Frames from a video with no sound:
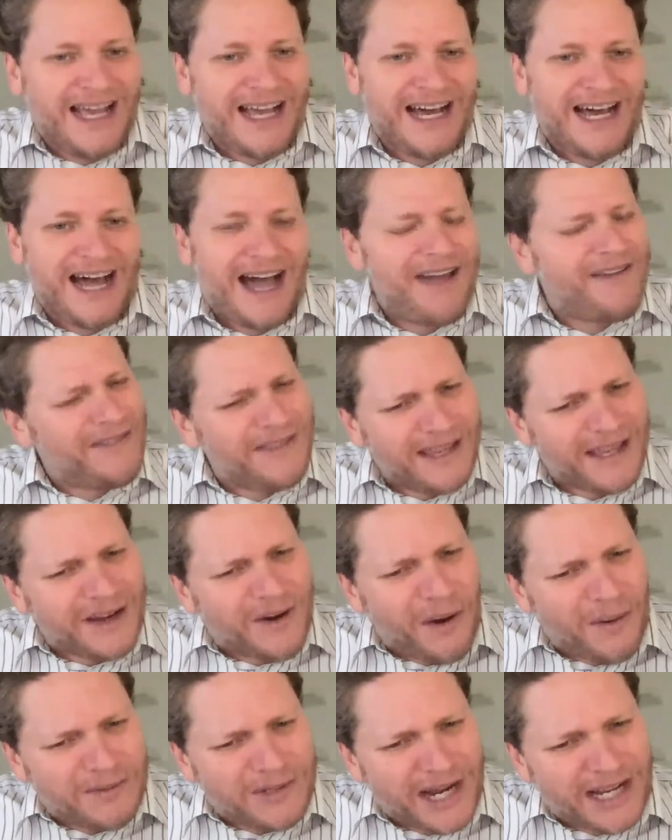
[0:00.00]
I think
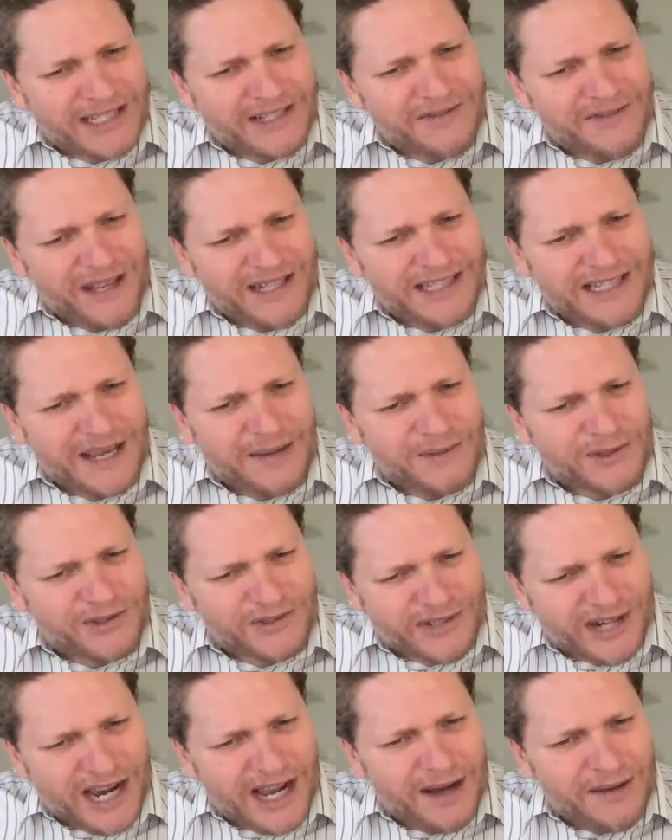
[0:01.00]
object event tables
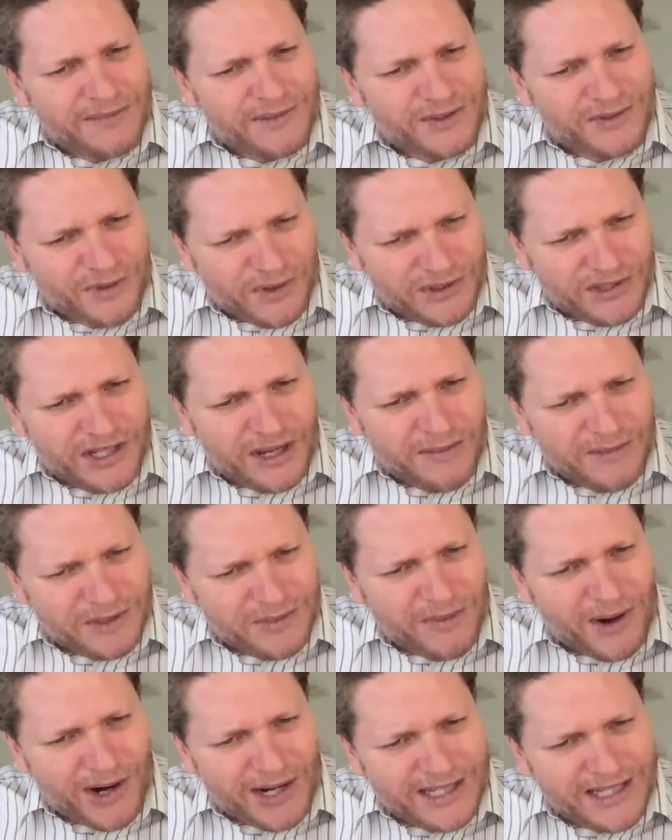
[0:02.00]
comes from
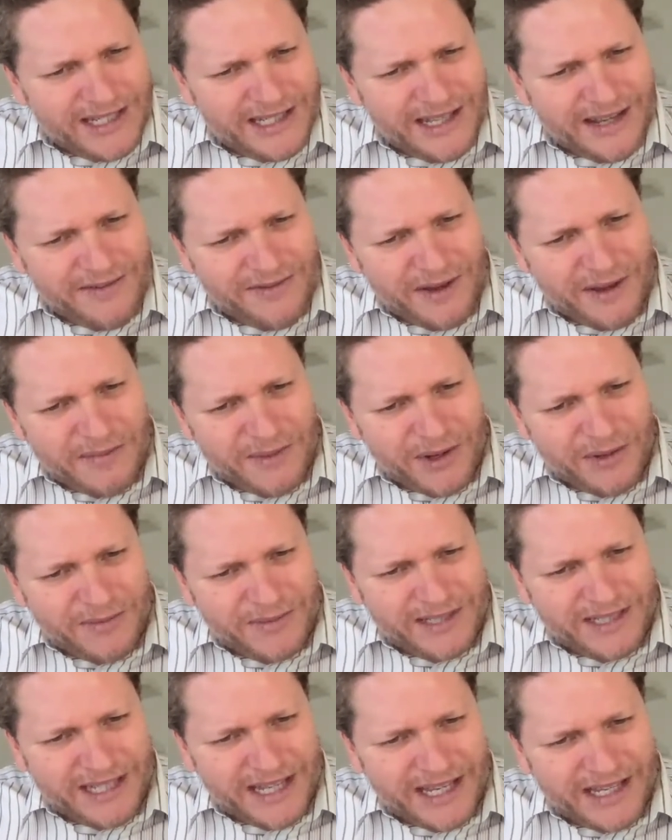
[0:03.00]
James Martin, if I'm not
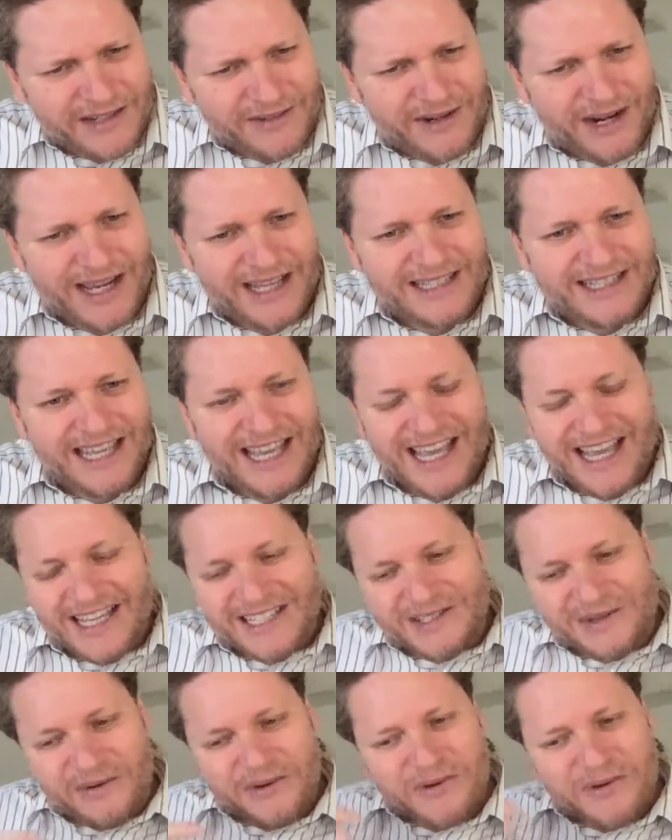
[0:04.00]
mistaken, right?
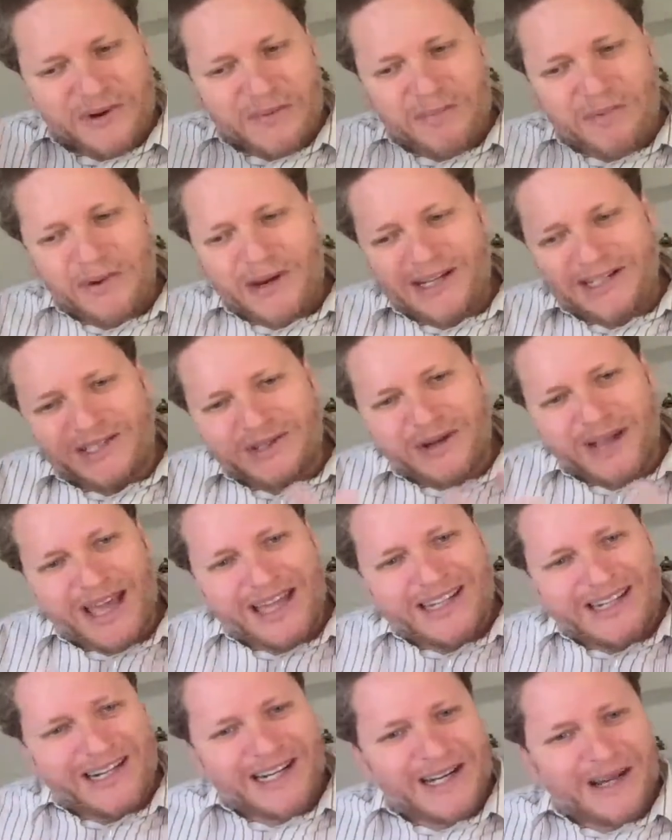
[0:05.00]
So you were putting
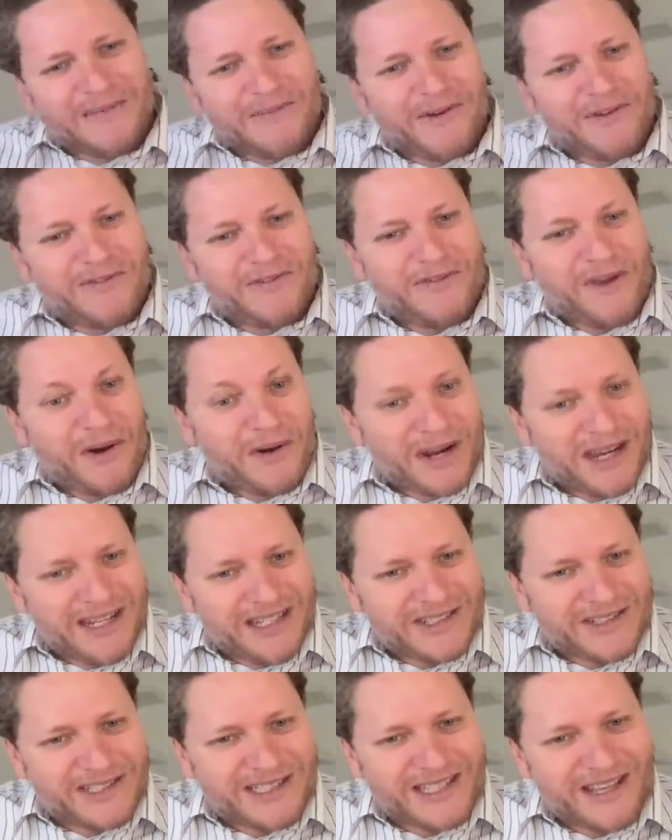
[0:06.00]
together a number of very
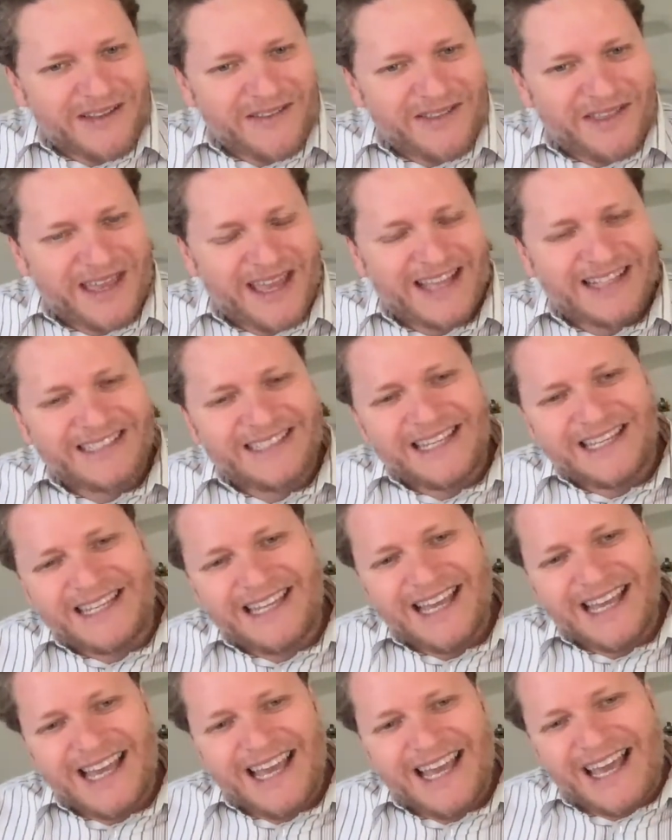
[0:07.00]
interesting things,
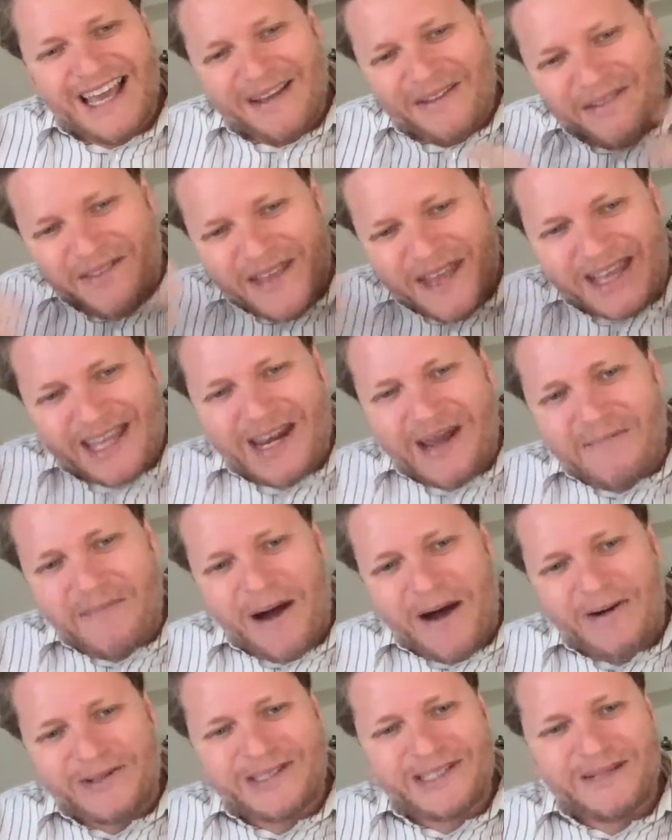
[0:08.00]
and thinking
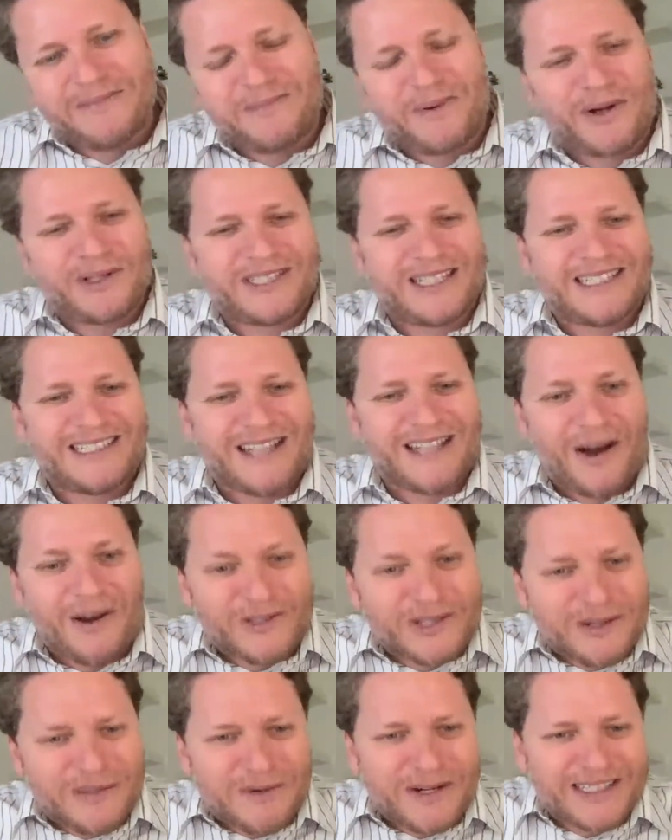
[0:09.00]
about process
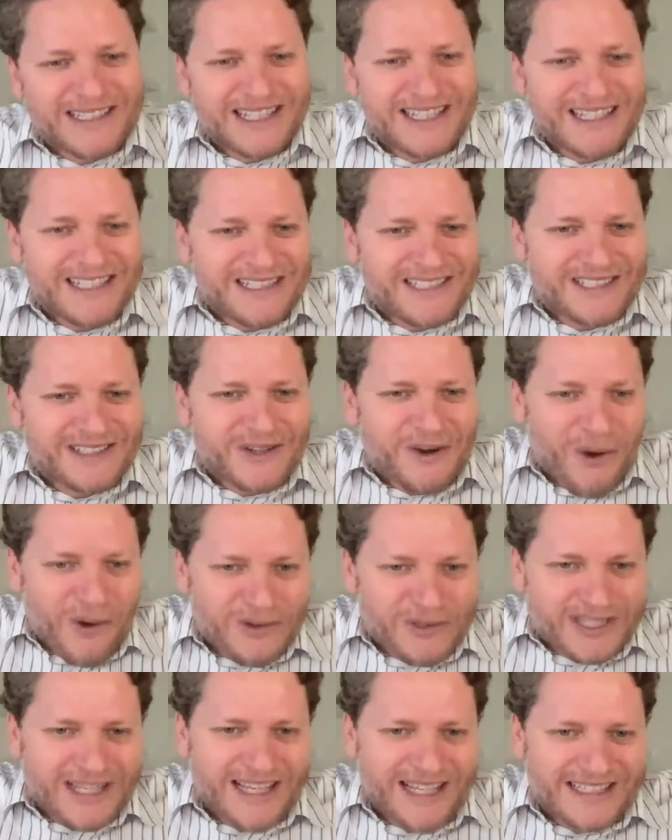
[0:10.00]
algebras in this
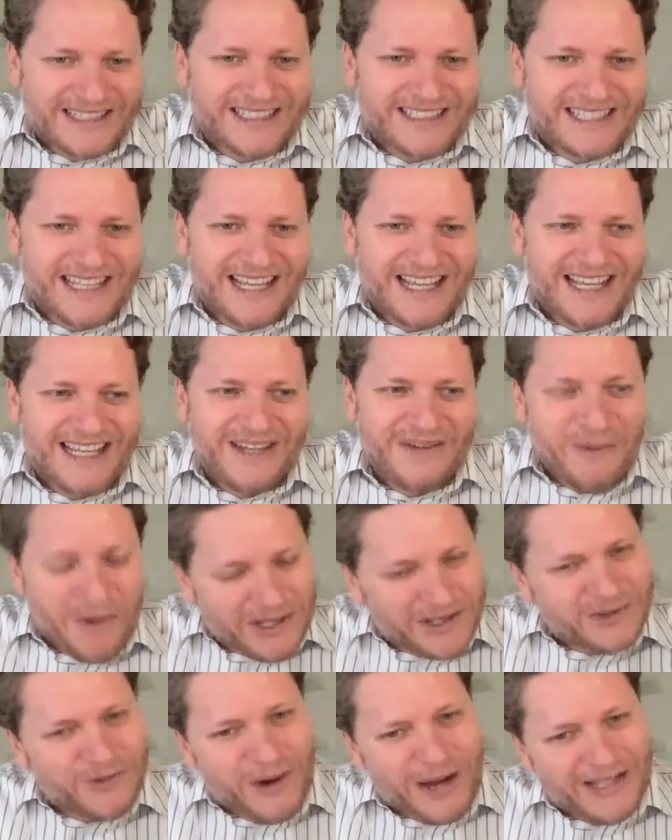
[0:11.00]
context, it
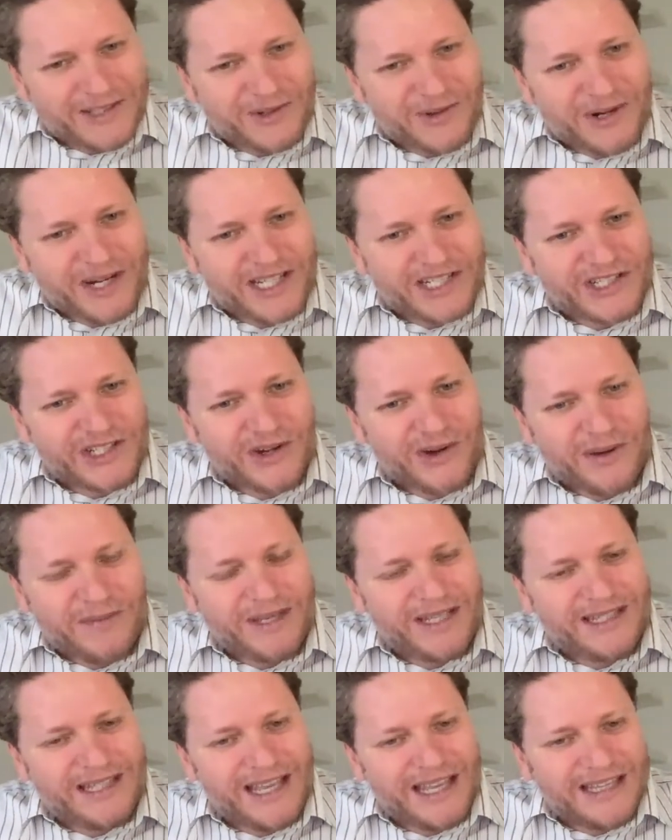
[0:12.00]
was quite original. I
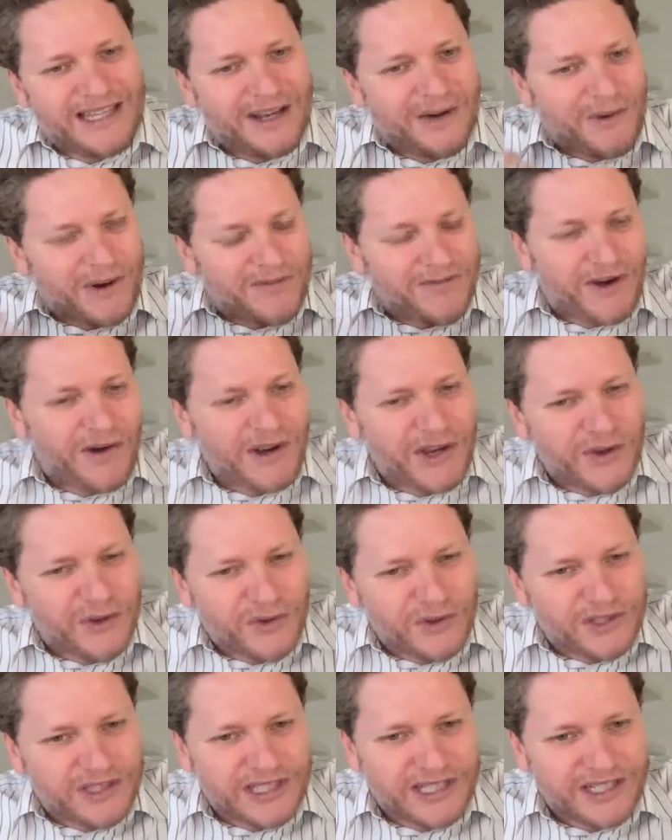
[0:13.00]
mean, they were very
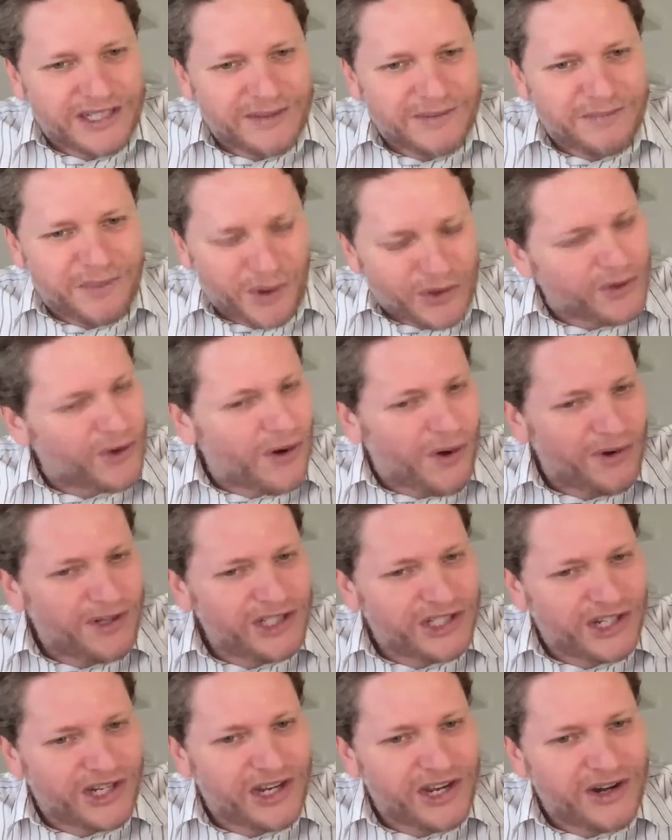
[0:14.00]
used in protocol
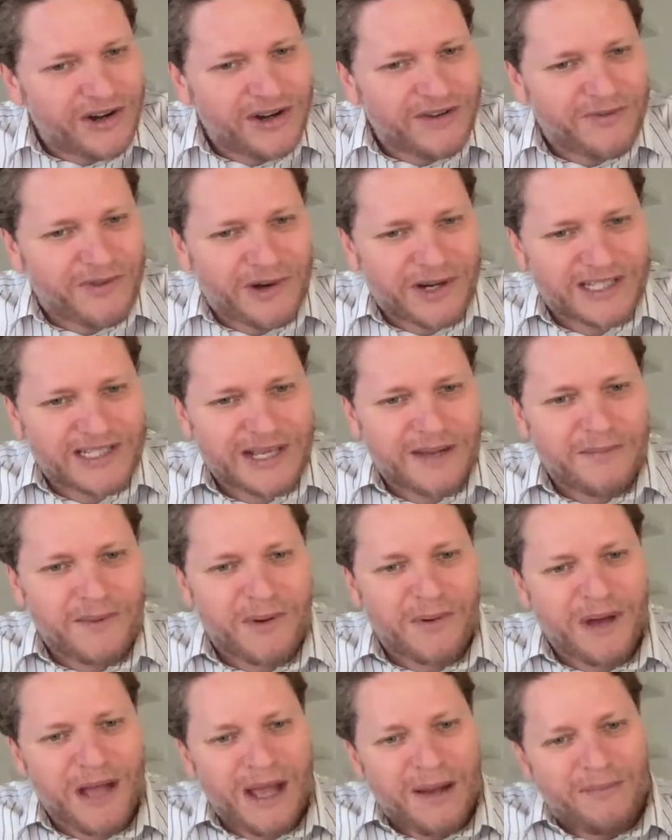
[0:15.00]
engineering, for
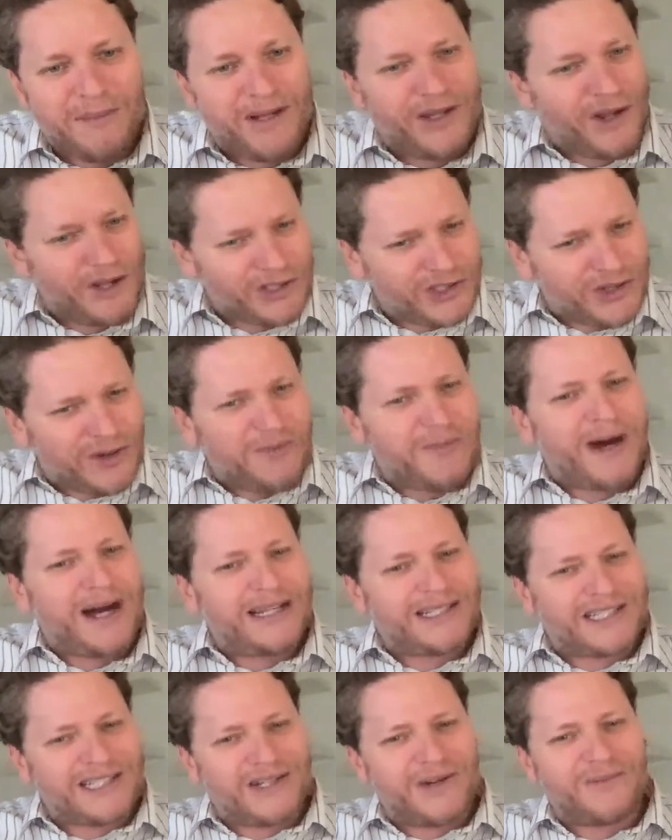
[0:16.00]
example, but not so
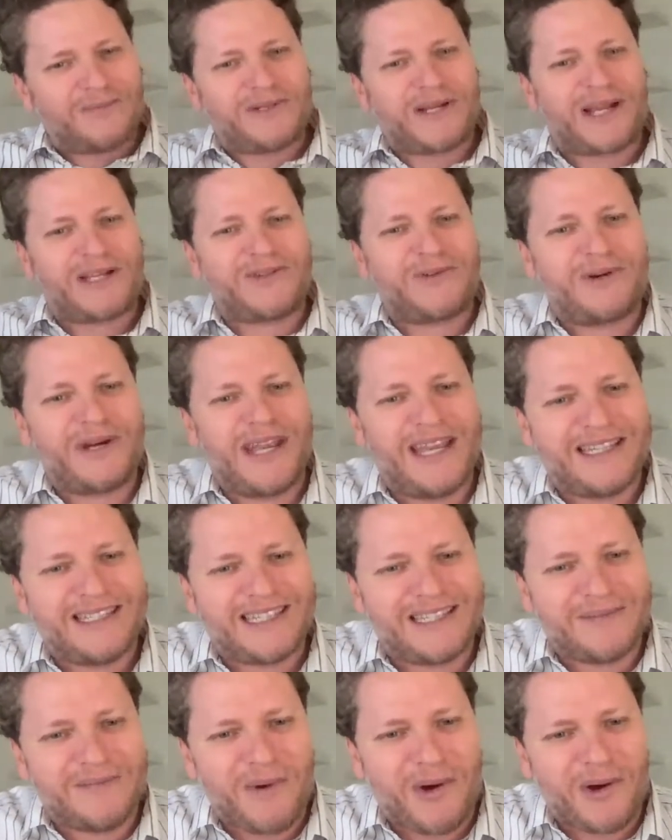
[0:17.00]
much in
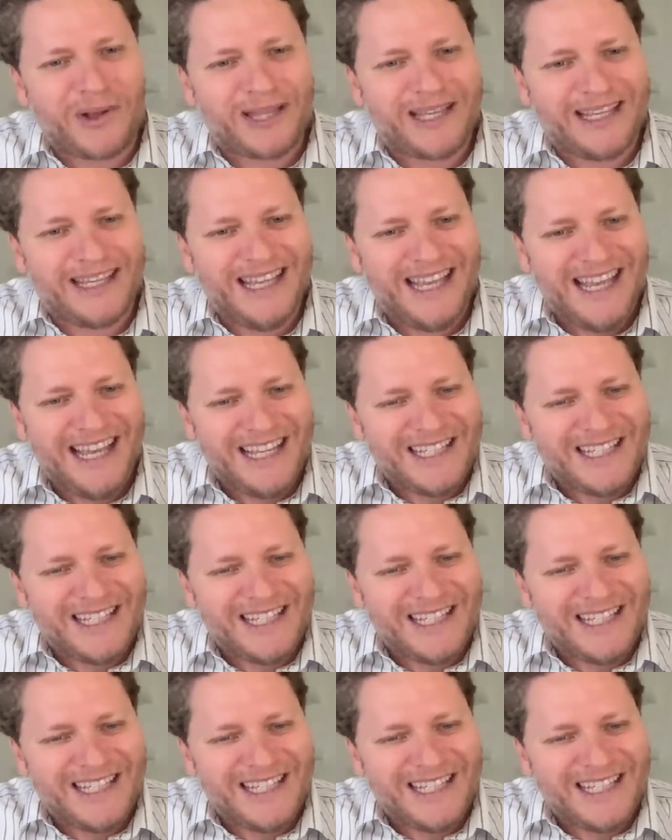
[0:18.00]
object-oriented modeling.